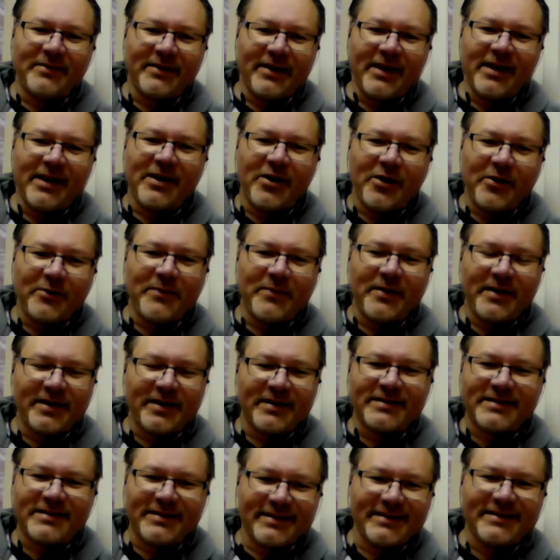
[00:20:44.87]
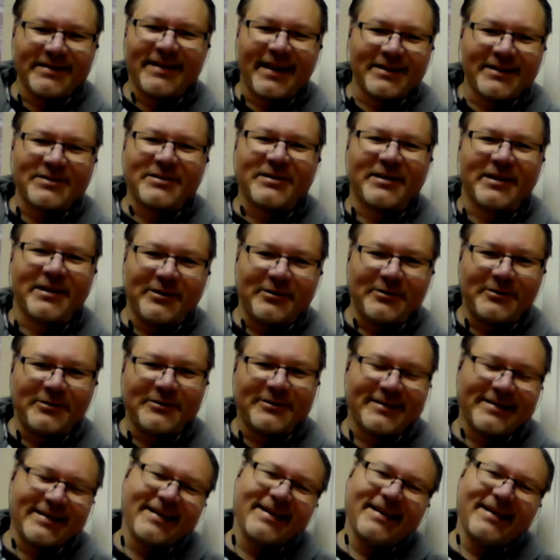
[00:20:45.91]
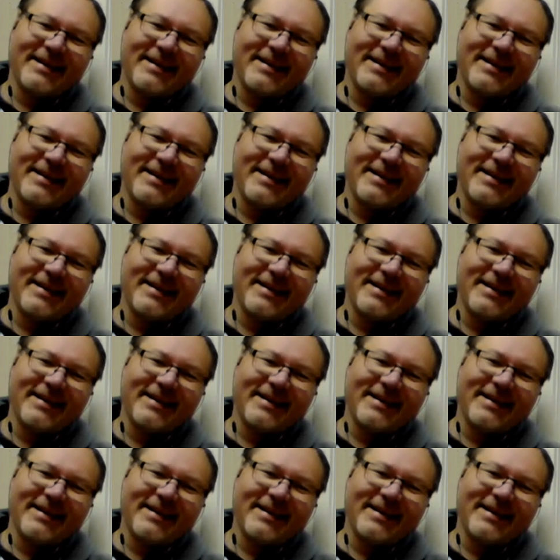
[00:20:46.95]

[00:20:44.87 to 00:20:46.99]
you know, because he's got skills.